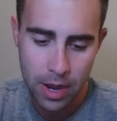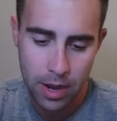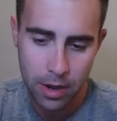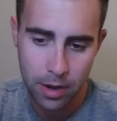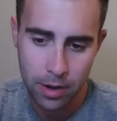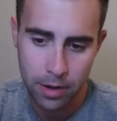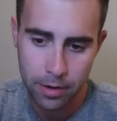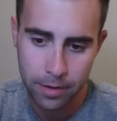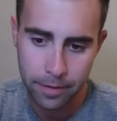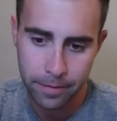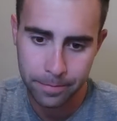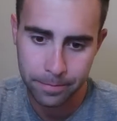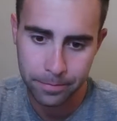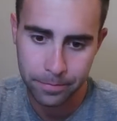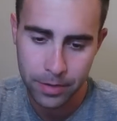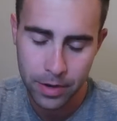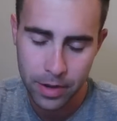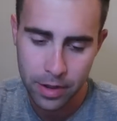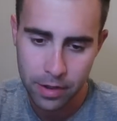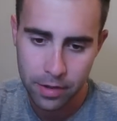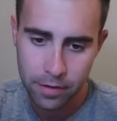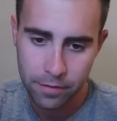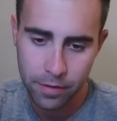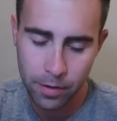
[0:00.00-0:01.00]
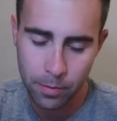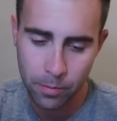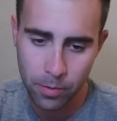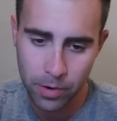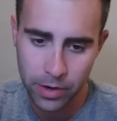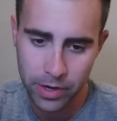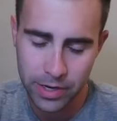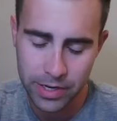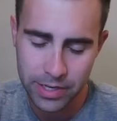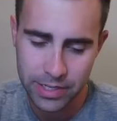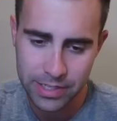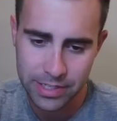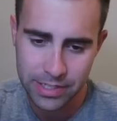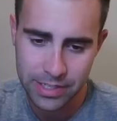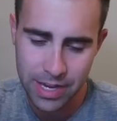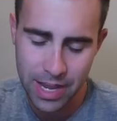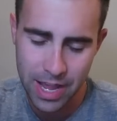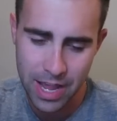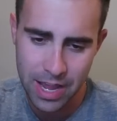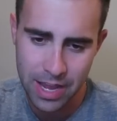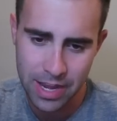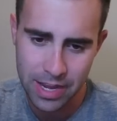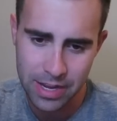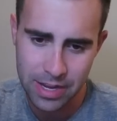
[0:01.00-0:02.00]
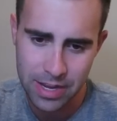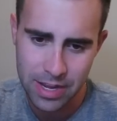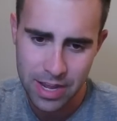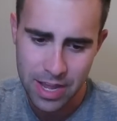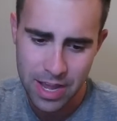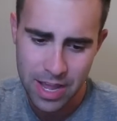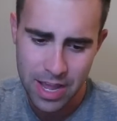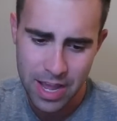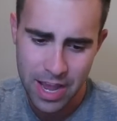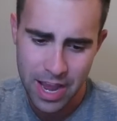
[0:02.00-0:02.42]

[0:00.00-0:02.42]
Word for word: Um, if I wanted to say